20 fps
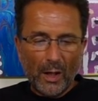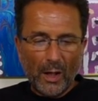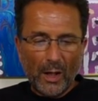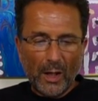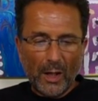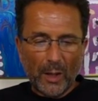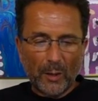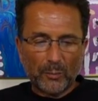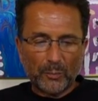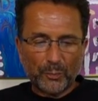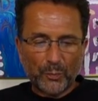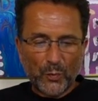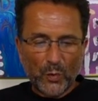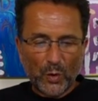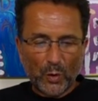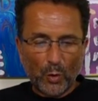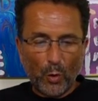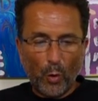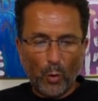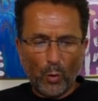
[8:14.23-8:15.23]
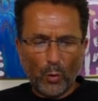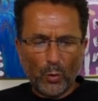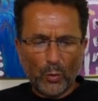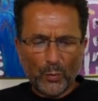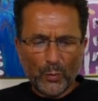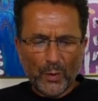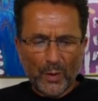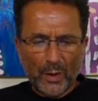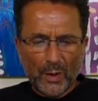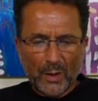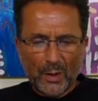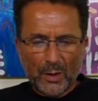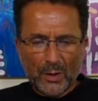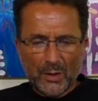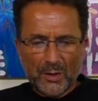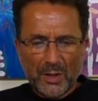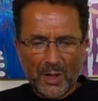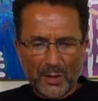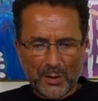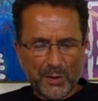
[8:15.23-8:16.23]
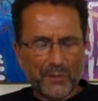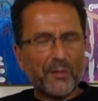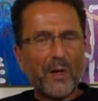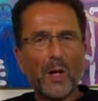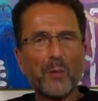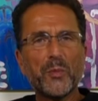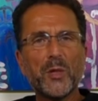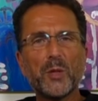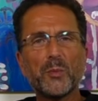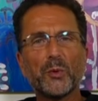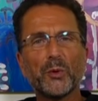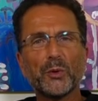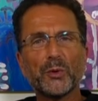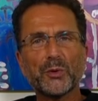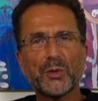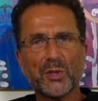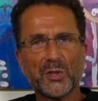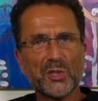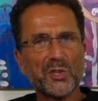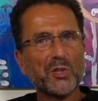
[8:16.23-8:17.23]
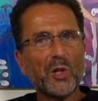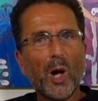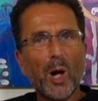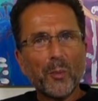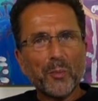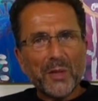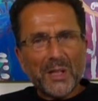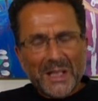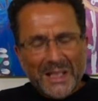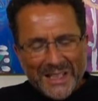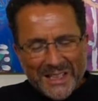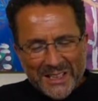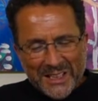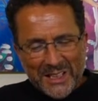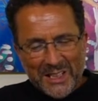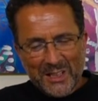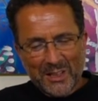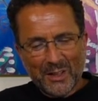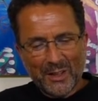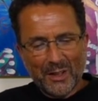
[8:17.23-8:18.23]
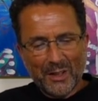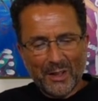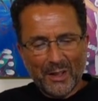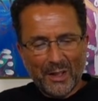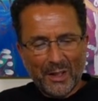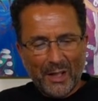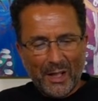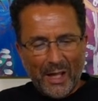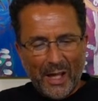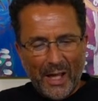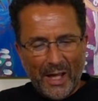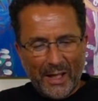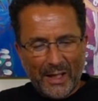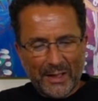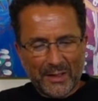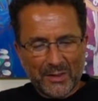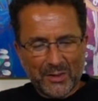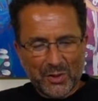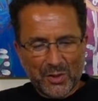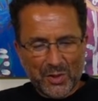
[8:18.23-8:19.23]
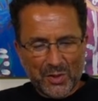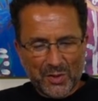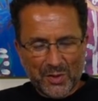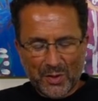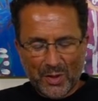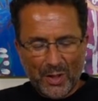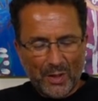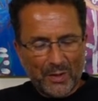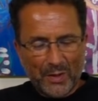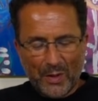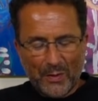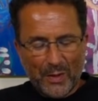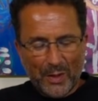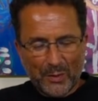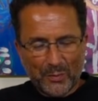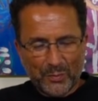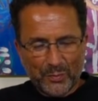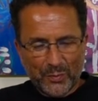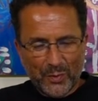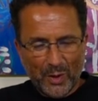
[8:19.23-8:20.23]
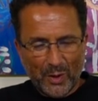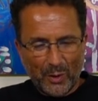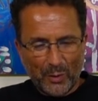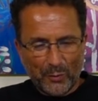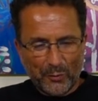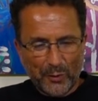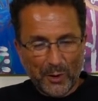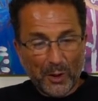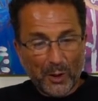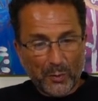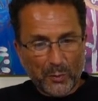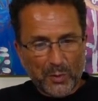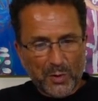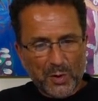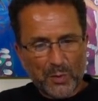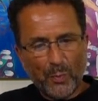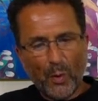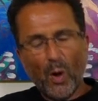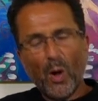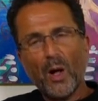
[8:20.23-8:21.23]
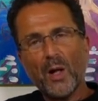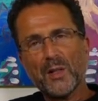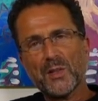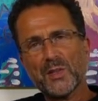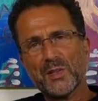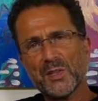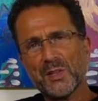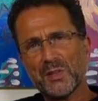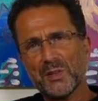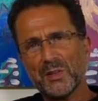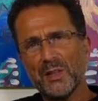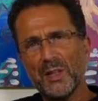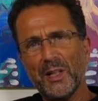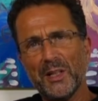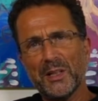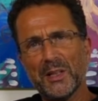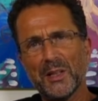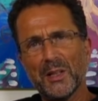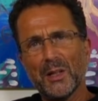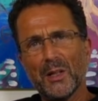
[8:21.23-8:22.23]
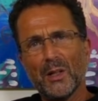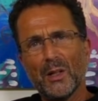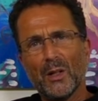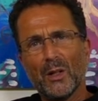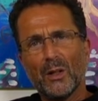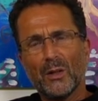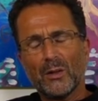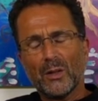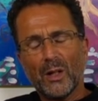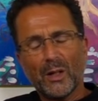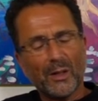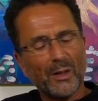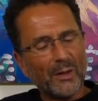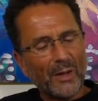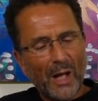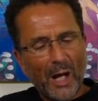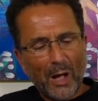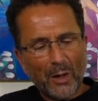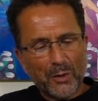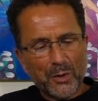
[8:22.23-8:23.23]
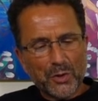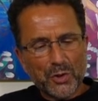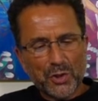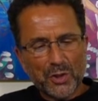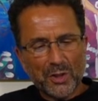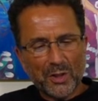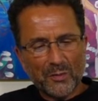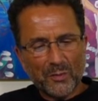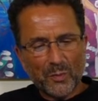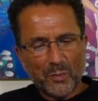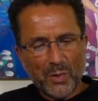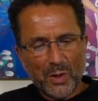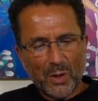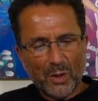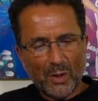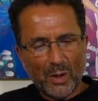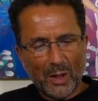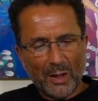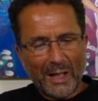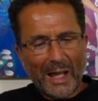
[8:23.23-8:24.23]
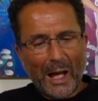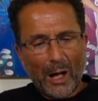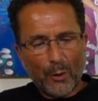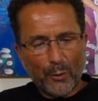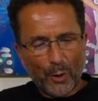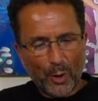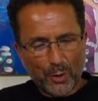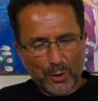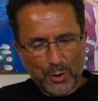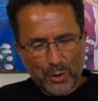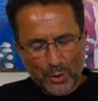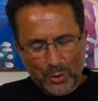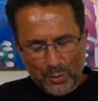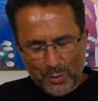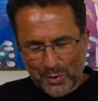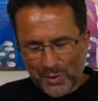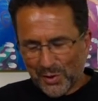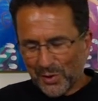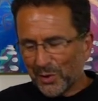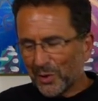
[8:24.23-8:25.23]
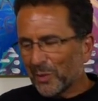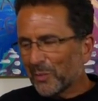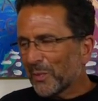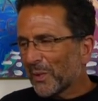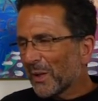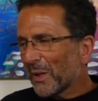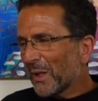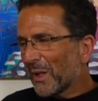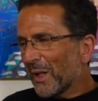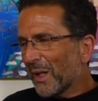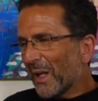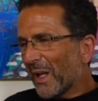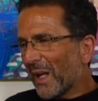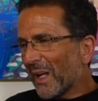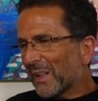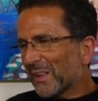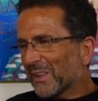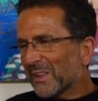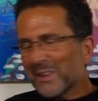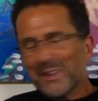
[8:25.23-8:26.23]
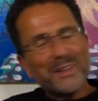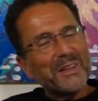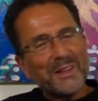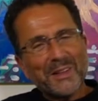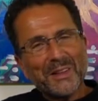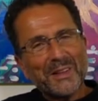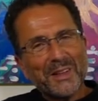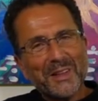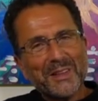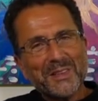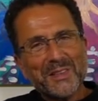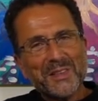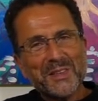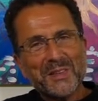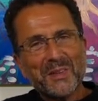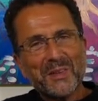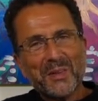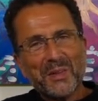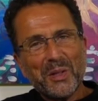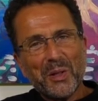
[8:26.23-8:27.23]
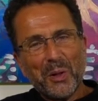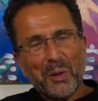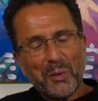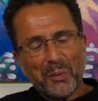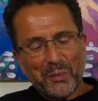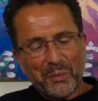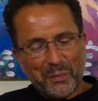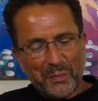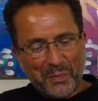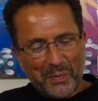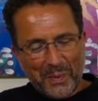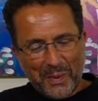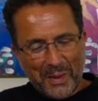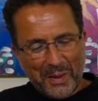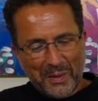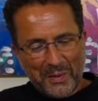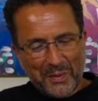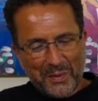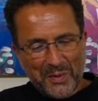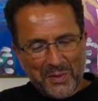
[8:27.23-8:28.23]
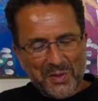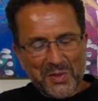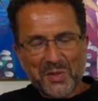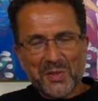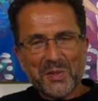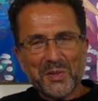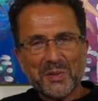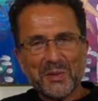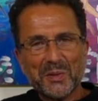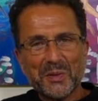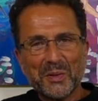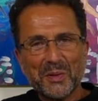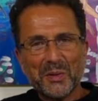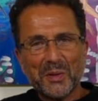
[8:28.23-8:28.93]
um, Nicole tells fat people to stop eating, and she's and and then you know Freelee responds like, how can she even be allowed on YouTube? And it's you know, this is